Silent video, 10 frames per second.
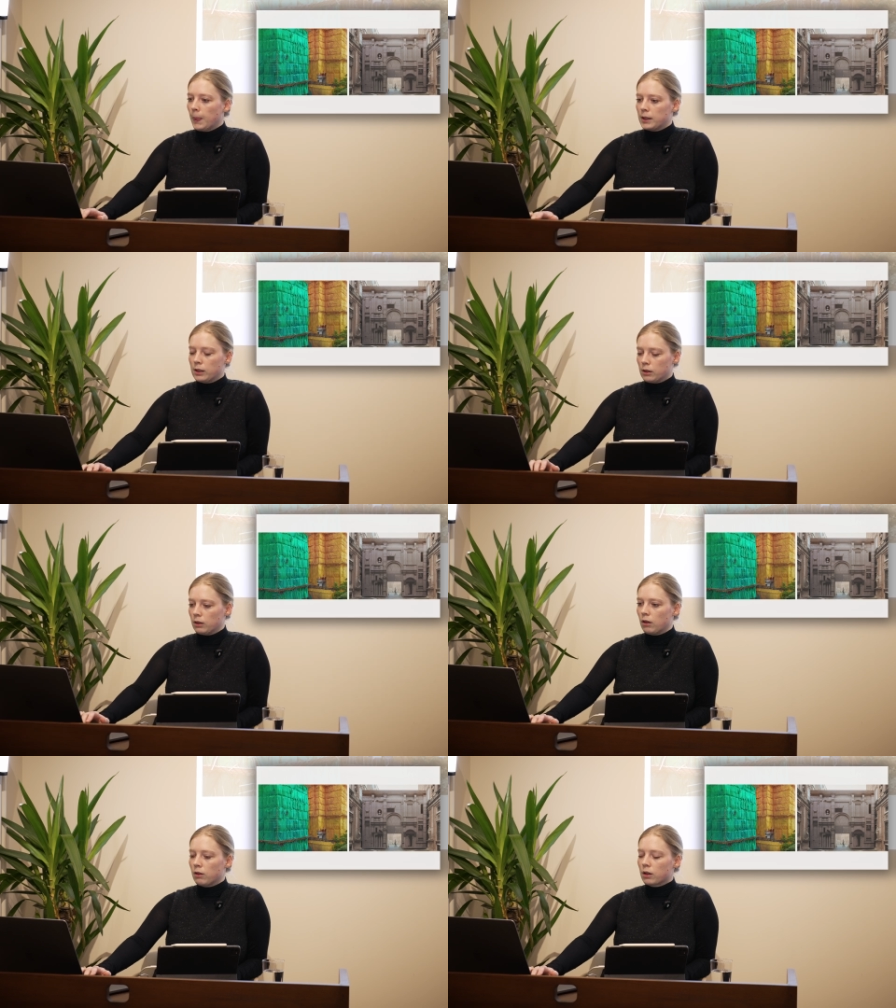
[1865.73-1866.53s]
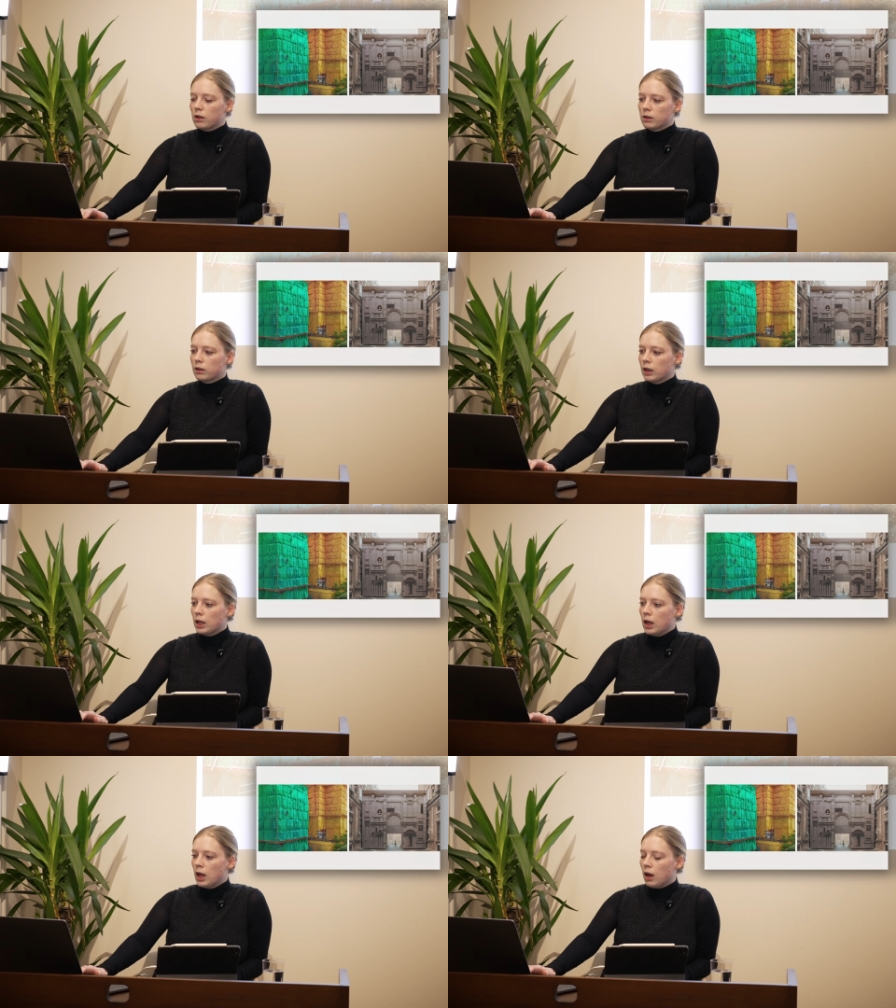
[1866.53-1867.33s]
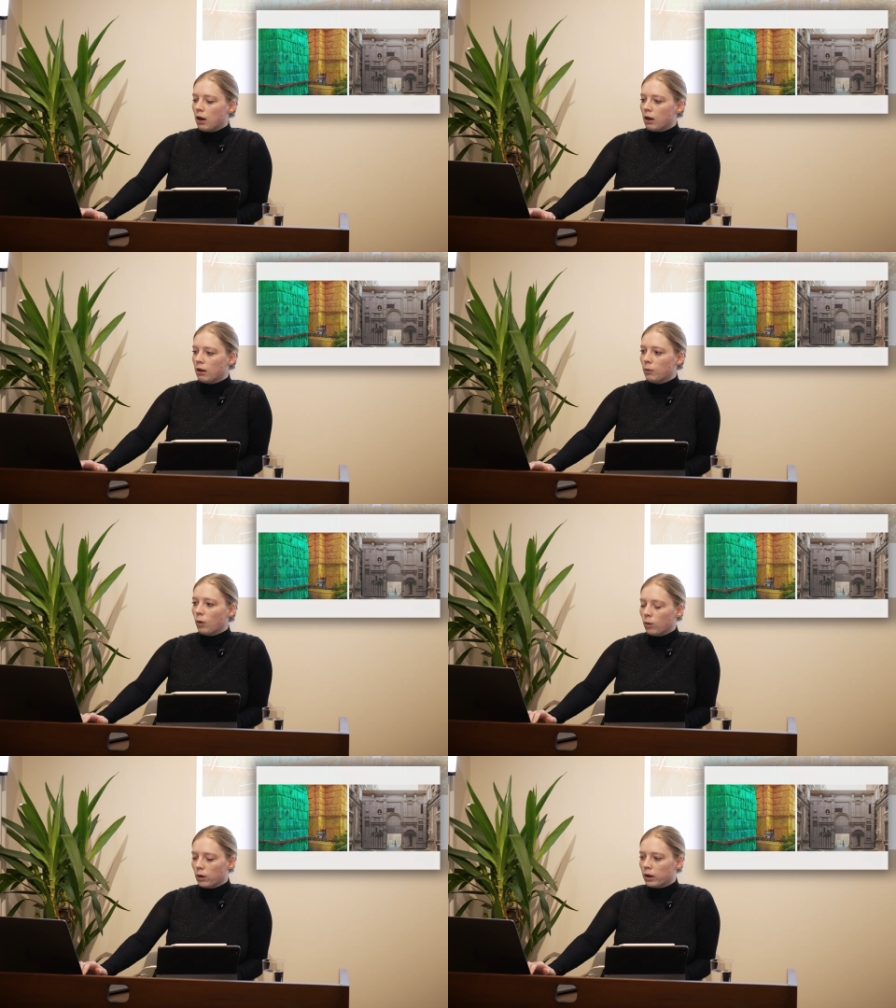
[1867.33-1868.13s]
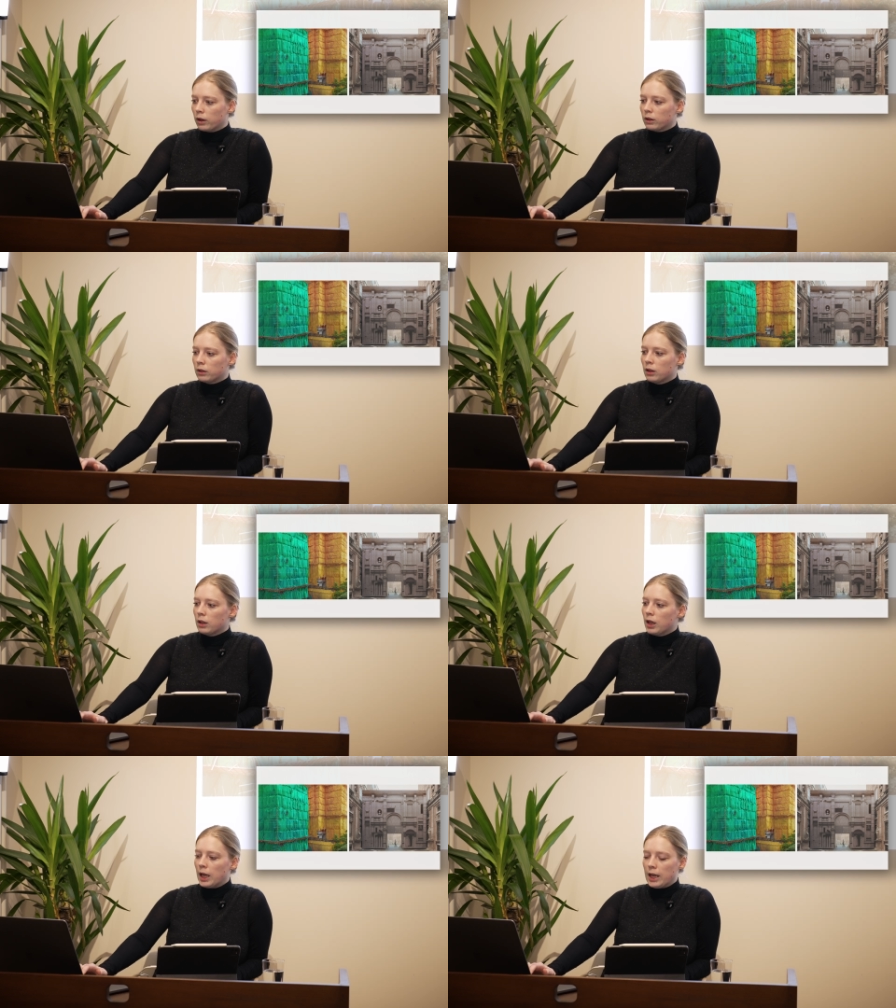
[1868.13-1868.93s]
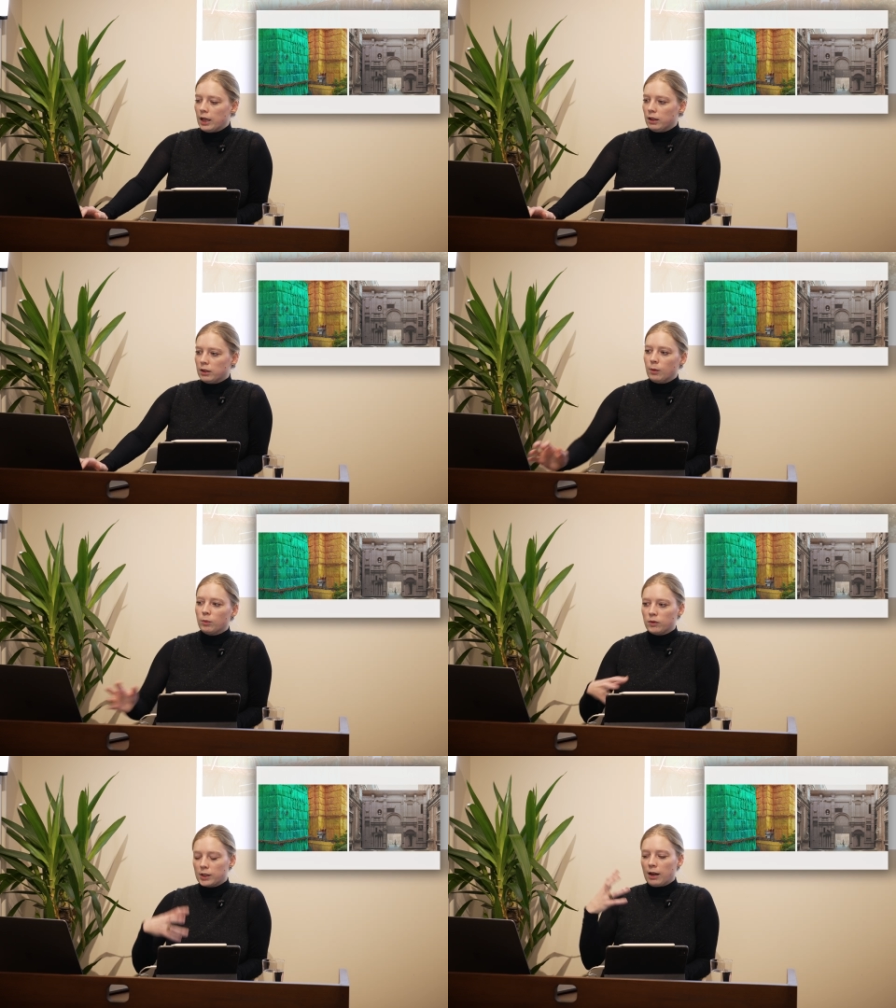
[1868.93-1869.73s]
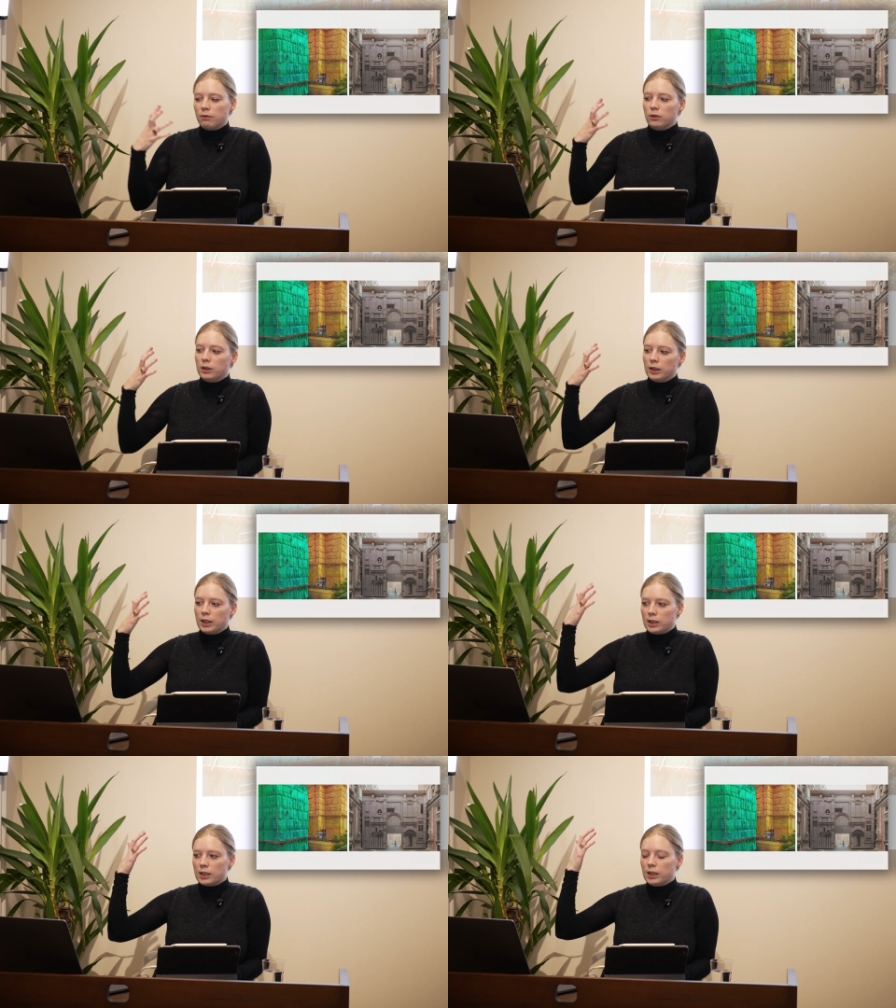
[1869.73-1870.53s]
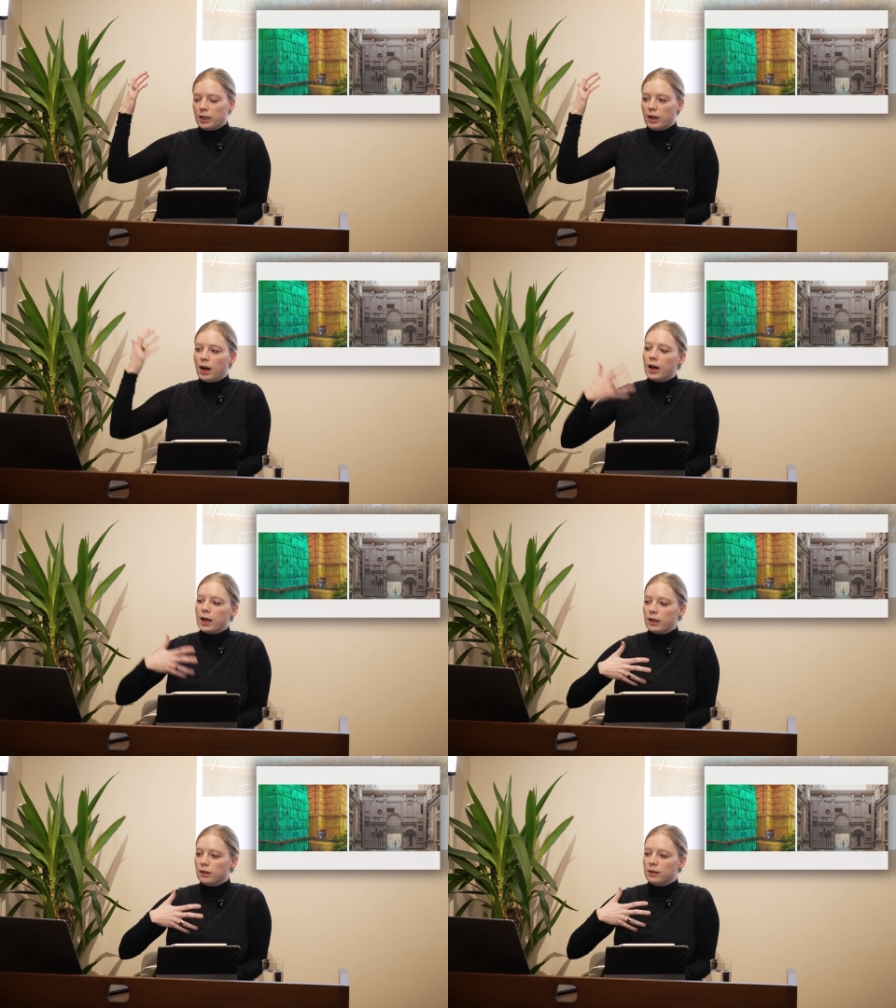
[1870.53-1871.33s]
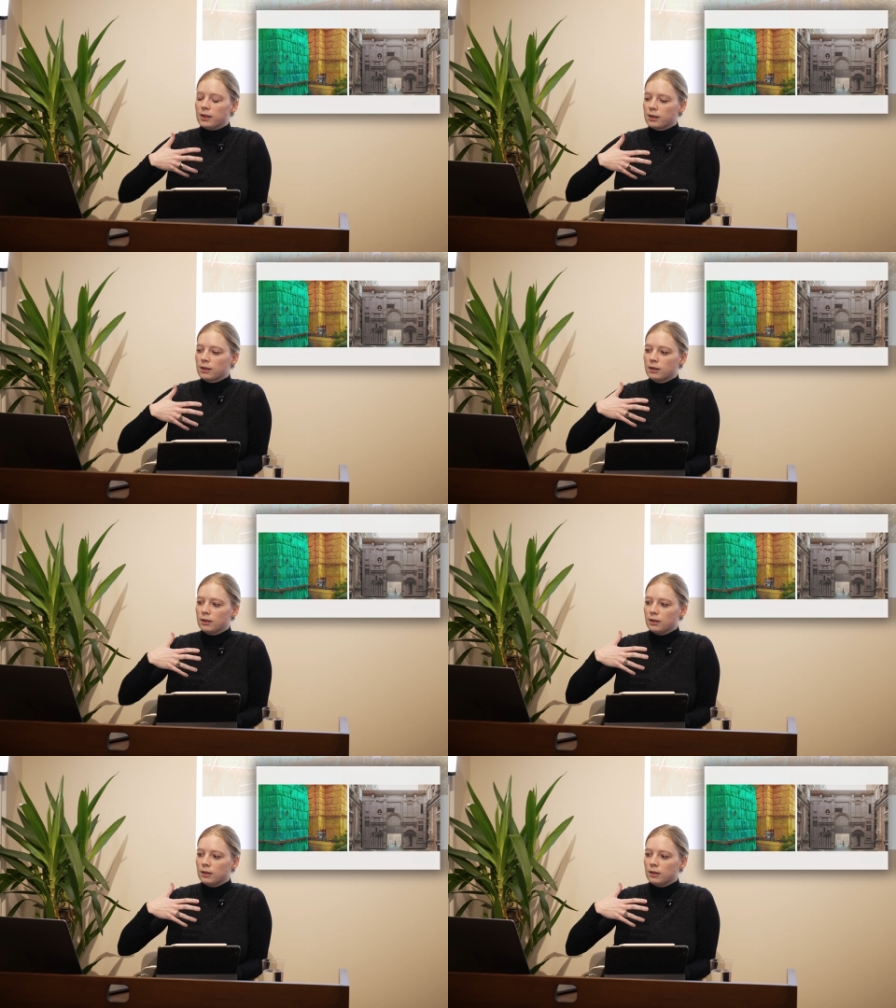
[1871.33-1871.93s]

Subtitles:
This is in Hong Kong. Or a type of scaffolding that hides